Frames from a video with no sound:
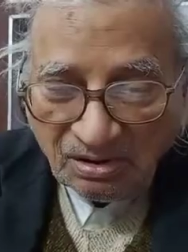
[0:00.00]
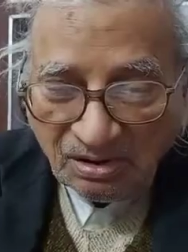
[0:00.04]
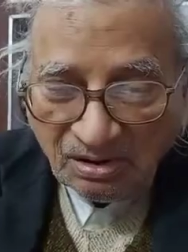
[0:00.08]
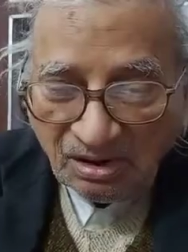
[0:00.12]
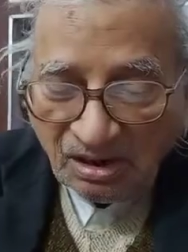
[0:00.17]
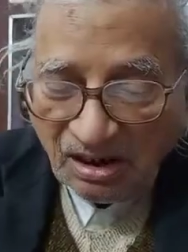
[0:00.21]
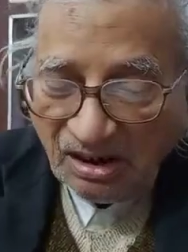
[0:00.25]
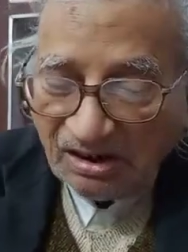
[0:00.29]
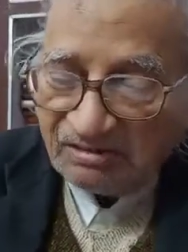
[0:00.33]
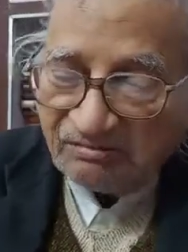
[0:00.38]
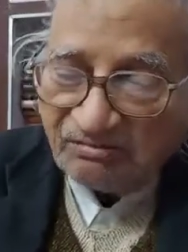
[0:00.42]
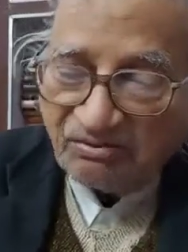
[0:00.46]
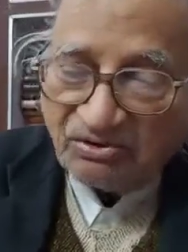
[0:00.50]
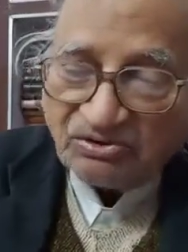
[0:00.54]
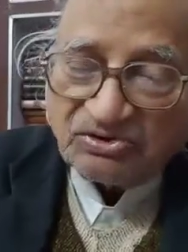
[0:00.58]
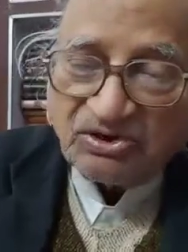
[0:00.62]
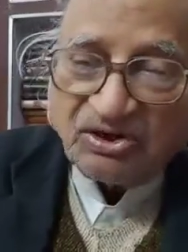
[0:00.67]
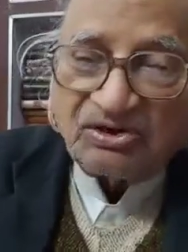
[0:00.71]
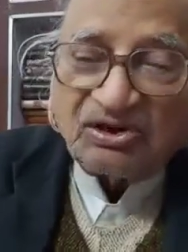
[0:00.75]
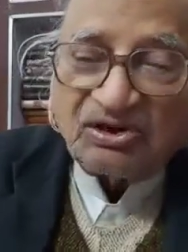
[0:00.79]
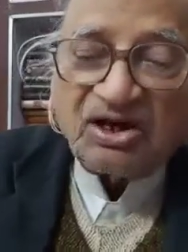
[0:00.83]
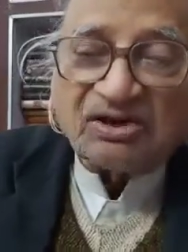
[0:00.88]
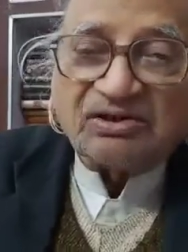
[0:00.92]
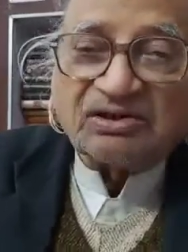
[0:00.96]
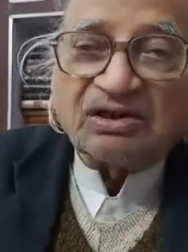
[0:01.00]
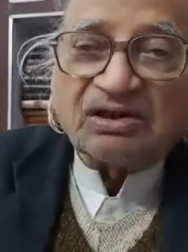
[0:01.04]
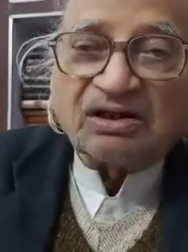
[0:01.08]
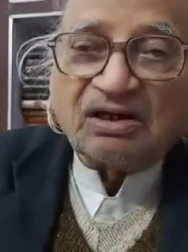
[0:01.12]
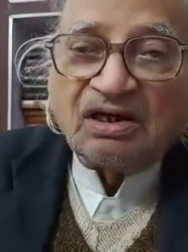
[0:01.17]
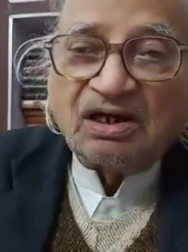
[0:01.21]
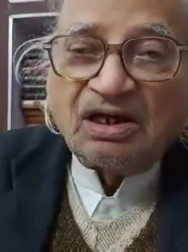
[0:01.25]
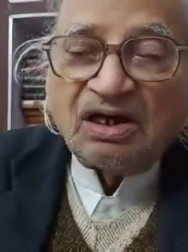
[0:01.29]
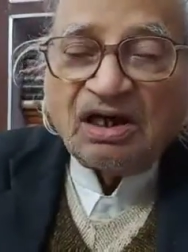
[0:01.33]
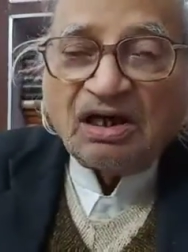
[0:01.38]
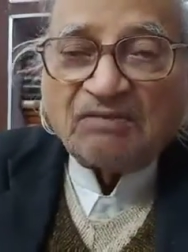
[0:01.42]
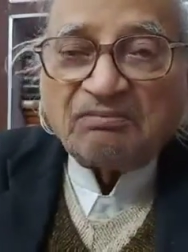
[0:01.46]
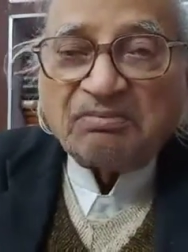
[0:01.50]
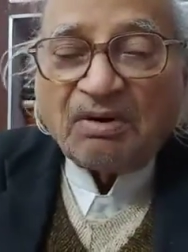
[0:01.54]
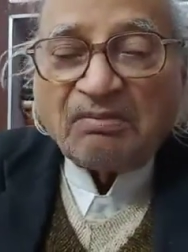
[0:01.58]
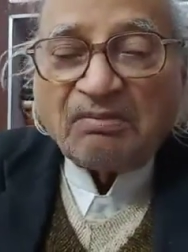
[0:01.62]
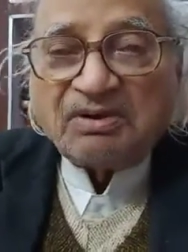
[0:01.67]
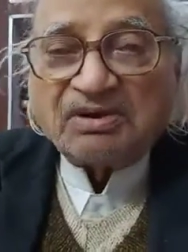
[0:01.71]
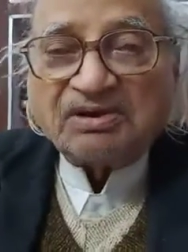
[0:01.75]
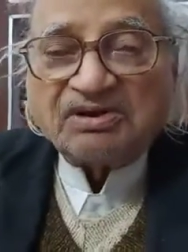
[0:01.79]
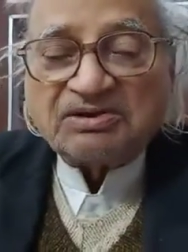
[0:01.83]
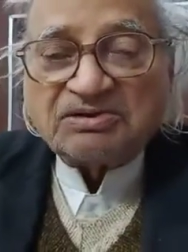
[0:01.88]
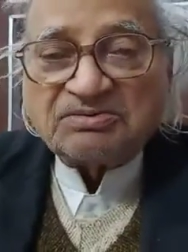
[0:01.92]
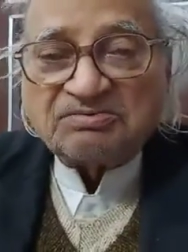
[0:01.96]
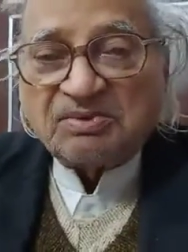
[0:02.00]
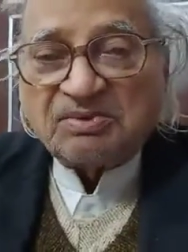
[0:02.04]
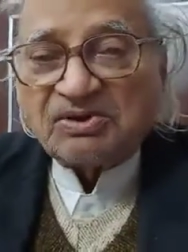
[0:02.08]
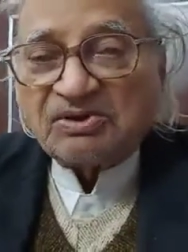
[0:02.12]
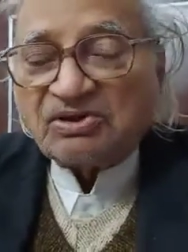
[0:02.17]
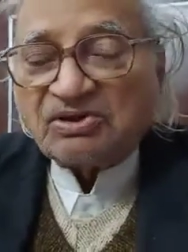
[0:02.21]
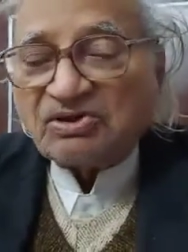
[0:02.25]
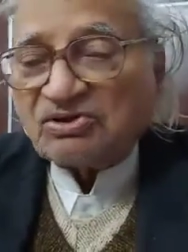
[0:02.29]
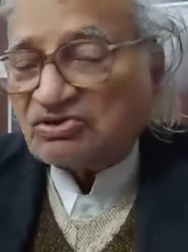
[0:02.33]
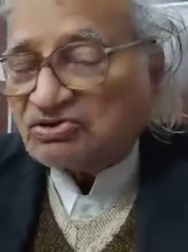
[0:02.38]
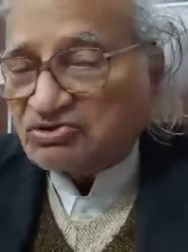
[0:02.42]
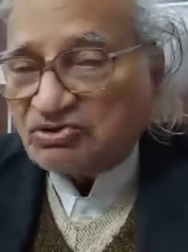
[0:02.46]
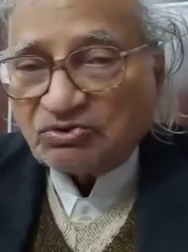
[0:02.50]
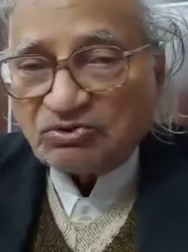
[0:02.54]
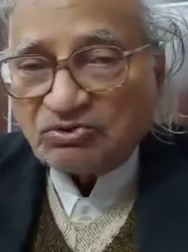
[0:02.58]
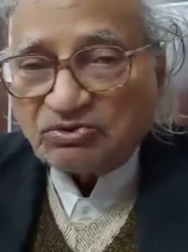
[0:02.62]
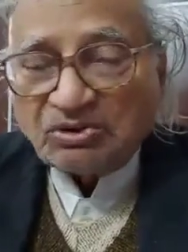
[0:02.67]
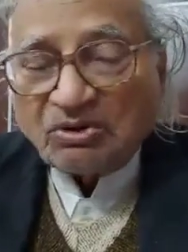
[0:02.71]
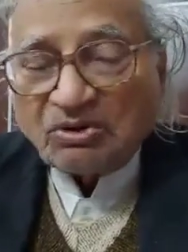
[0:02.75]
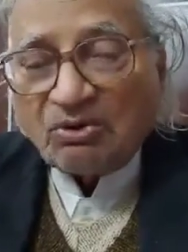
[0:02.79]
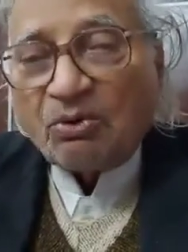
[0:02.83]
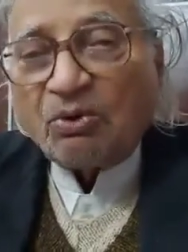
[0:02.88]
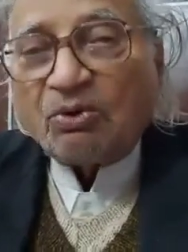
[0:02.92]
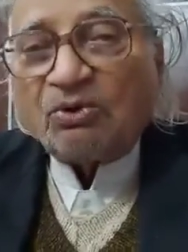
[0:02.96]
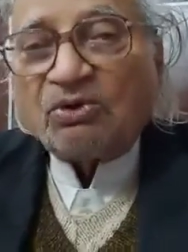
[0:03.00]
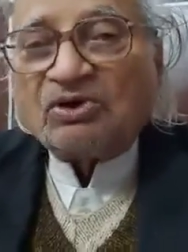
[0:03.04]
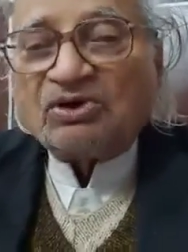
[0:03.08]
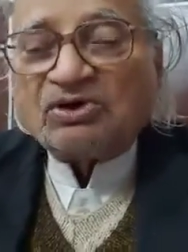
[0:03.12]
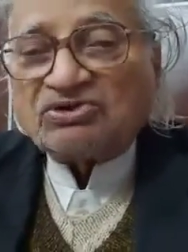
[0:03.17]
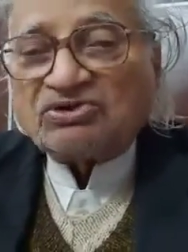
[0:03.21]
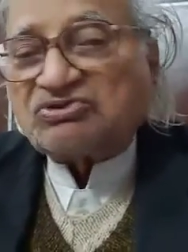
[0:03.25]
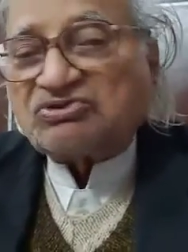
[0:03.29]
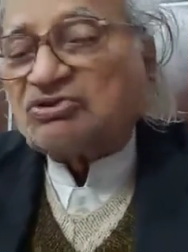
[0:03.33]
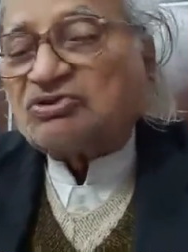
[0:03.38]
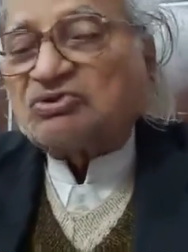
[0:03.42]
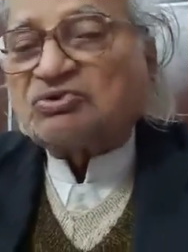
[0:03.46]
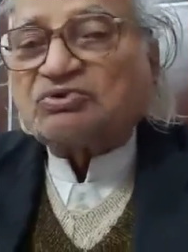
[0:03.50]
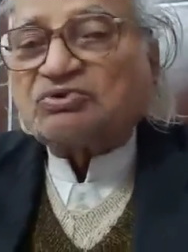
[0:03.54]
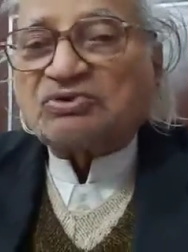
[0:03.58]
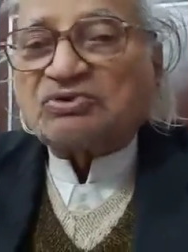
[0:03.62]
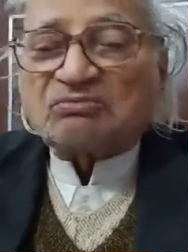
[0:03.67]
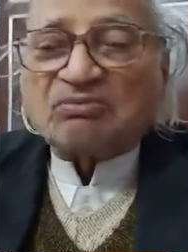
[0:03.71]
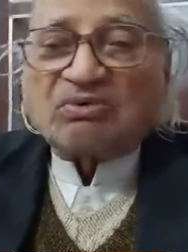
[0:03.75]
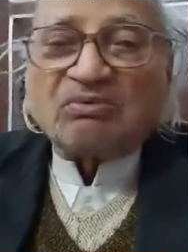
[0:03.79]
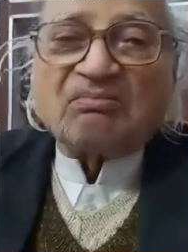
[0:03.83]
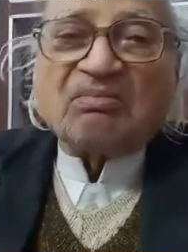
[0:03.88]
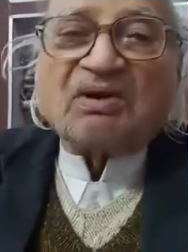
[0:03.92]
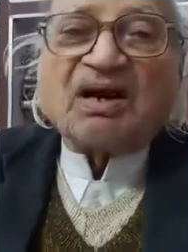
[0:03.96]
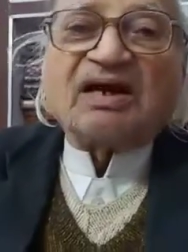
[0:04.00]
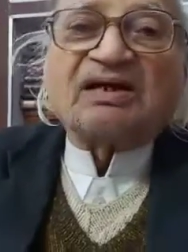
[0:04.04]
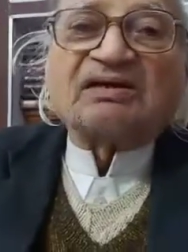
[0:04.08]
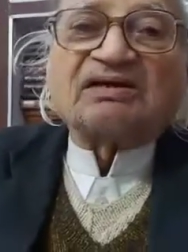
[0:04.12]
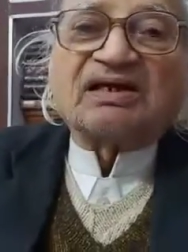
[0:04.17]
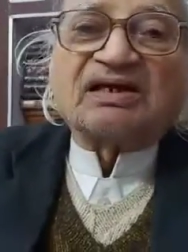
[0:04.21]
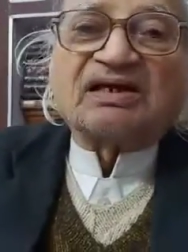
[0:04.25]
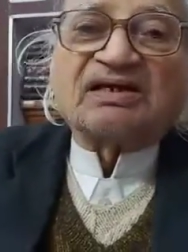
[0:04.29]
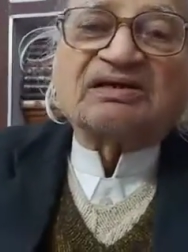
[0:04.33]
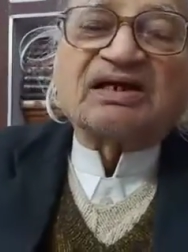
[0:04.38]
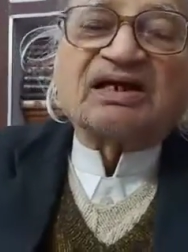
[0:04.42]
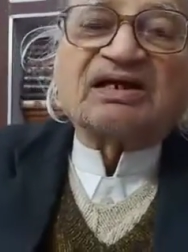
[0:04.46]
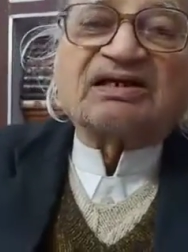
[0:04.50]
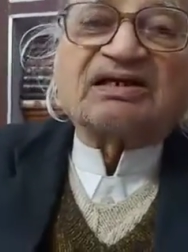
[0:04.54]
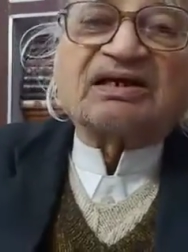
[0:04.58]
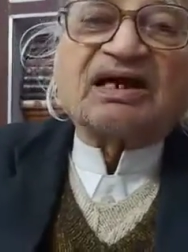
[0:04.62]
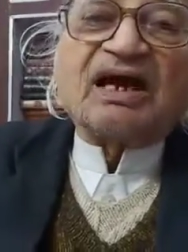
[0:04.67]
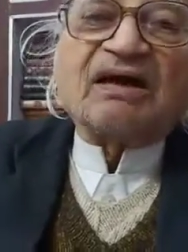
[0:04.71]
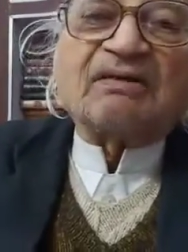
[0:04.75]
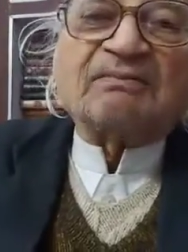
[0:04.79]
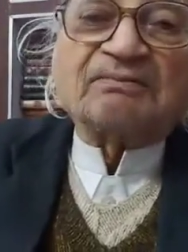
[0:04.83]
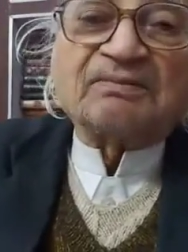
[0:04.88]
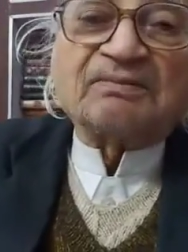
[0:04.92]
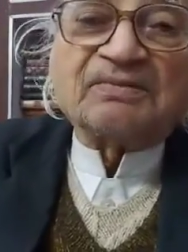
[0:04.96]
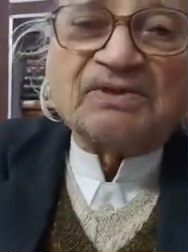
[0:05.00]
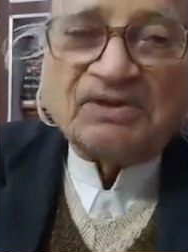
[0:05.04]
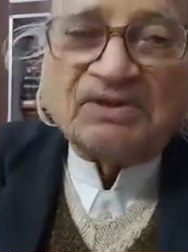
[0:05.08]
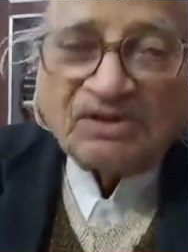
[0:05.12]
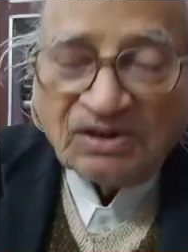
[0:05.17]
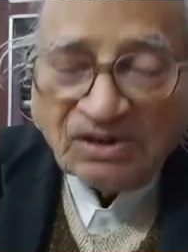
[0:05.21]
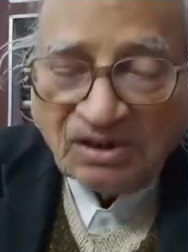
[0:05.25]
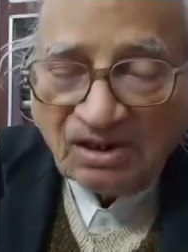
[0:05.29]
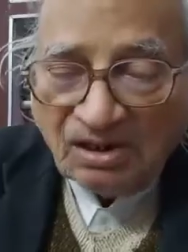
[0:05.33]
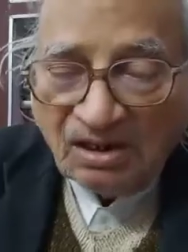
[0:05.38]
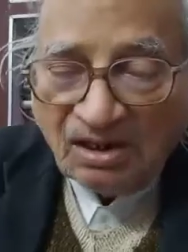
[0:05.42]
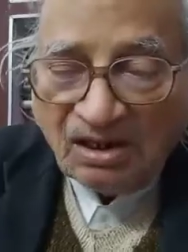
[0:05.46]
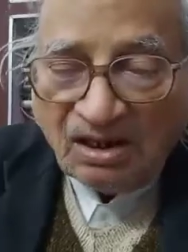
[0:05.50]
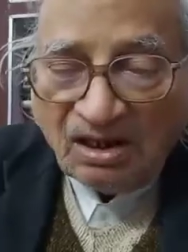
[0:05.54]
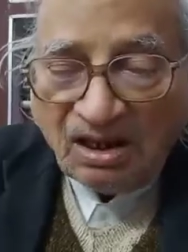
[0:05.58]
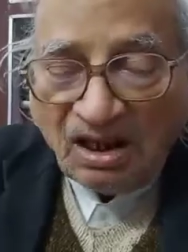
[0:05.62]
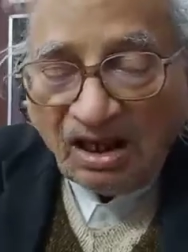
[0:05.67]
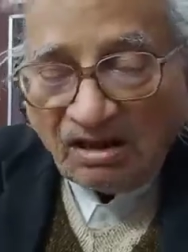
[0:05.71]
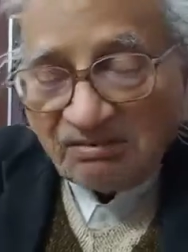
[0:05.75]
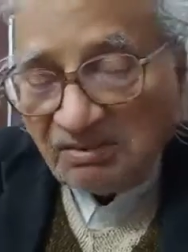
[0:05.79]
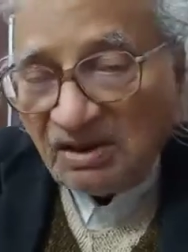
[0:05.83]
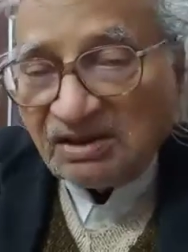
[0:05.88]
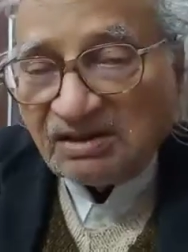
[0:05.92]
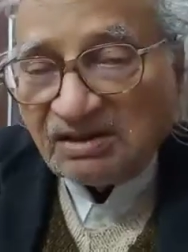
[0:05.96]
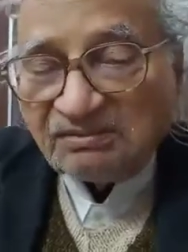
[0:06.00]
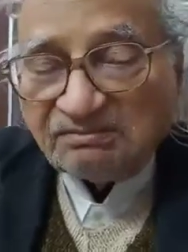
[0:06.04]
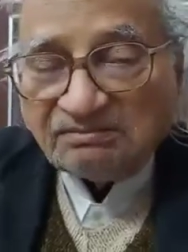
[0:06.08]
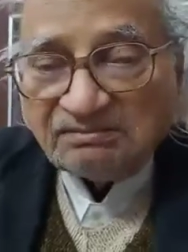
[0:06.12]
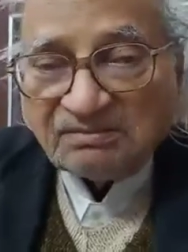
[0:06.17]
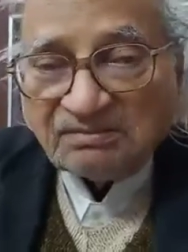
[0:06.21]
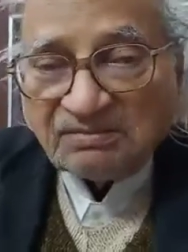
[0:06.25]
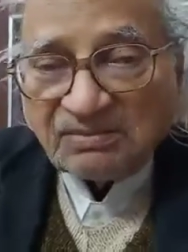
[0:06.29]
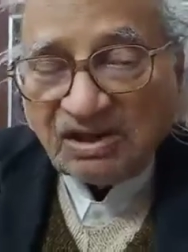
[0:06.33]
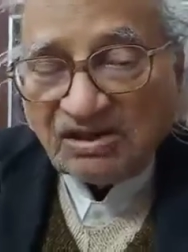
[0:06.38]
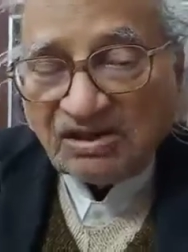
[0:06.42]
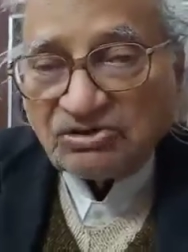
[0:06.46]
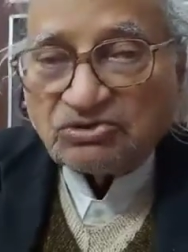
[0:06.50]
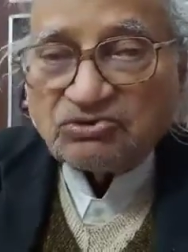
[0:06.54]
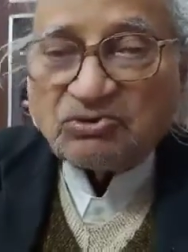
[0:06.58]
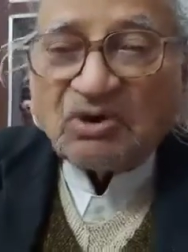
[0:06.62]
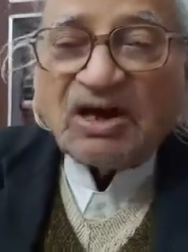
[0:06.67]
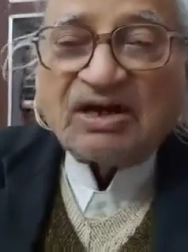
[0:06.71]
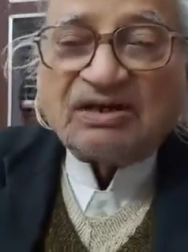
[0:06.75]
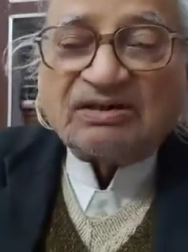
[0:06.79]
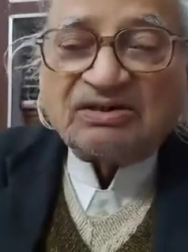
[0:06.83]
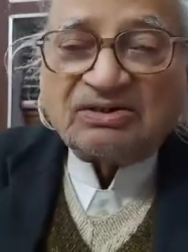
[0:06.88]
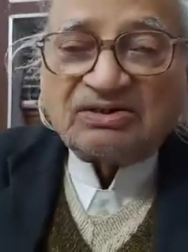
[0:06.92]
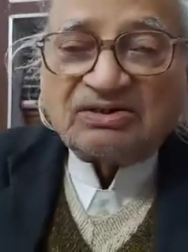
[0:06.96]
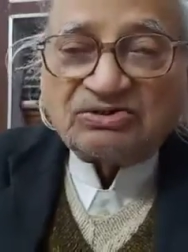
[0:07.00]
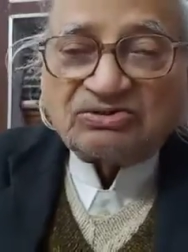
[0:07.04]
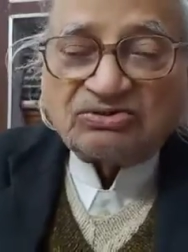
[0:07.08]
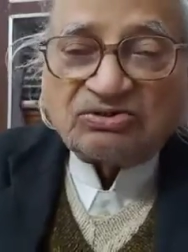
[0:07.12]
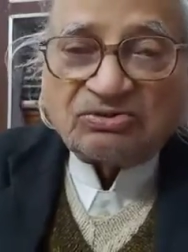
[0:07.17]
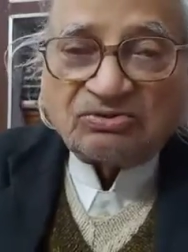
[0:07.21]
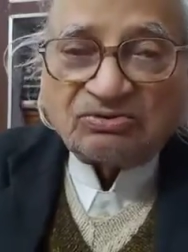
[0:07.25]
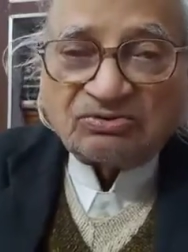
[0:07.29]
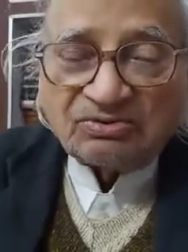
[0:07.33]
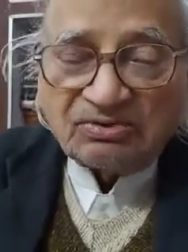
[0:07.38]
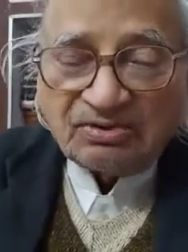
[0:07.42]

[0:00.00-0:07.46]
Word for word: And he was conducting the Public Speaking Institute, the only institute in Mumbai at that time. I met him and joined the institute.